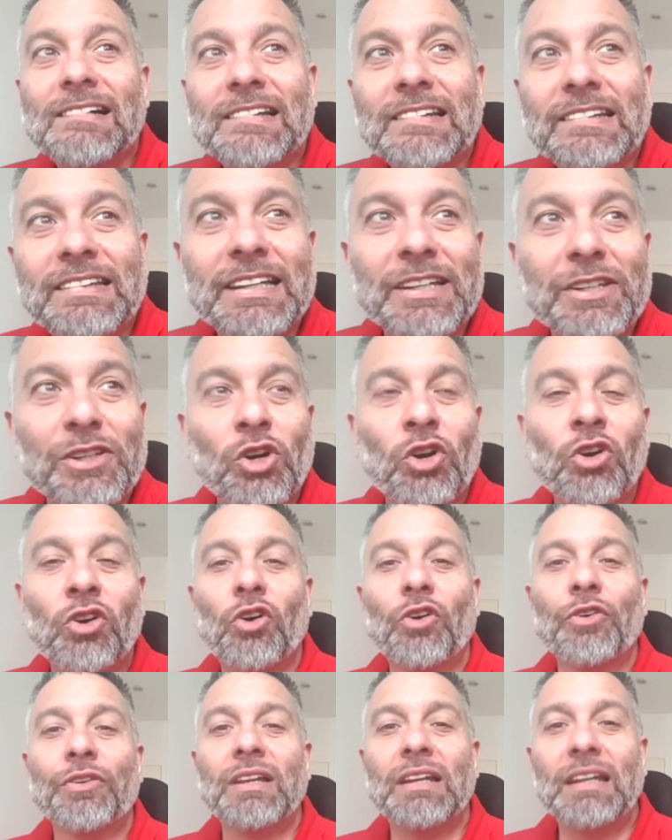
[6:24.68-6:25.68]
De Jong
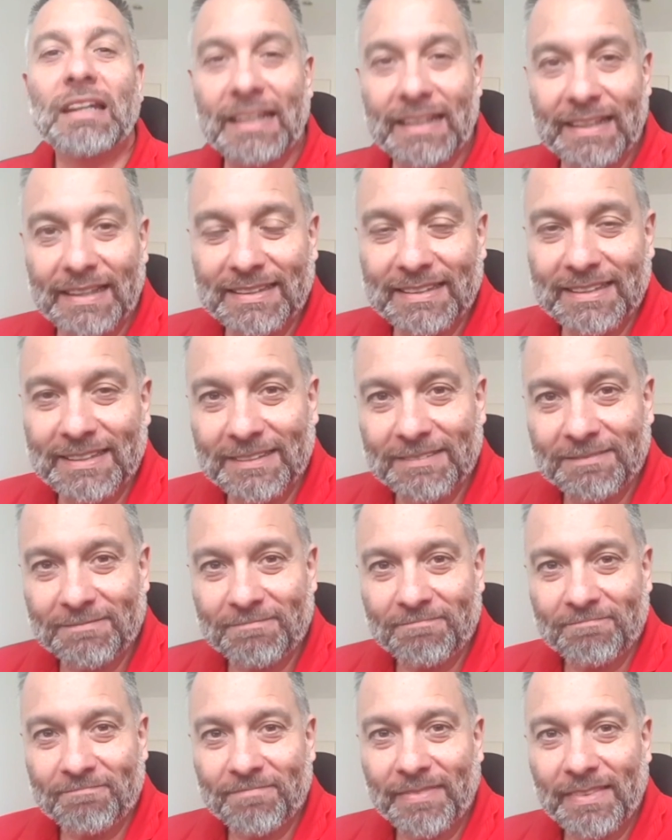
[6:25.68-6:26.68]
or the Ligt,
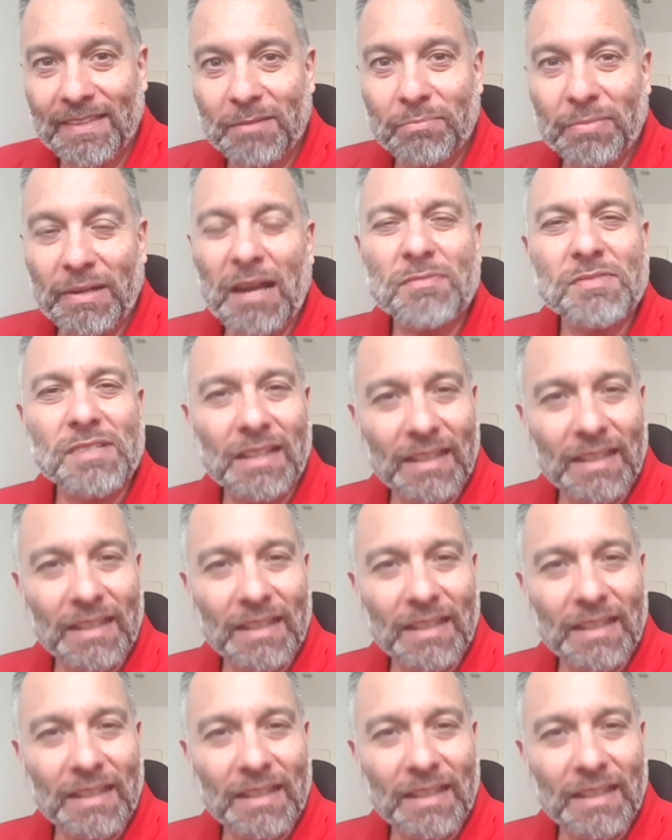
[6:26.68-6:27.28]
perhaps the